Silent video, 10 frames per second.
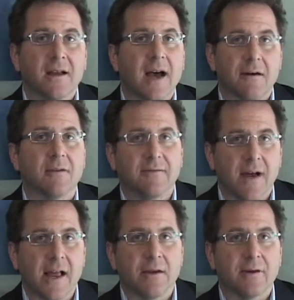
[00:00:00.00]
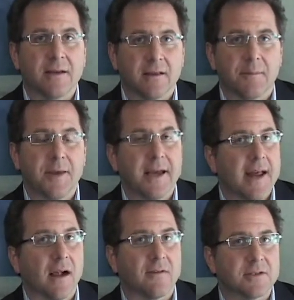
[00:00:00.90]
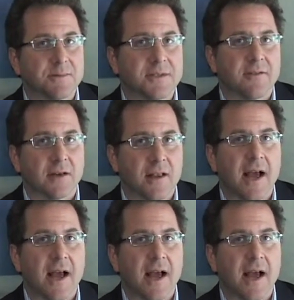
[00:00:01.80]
not really valuing the P and L of a specific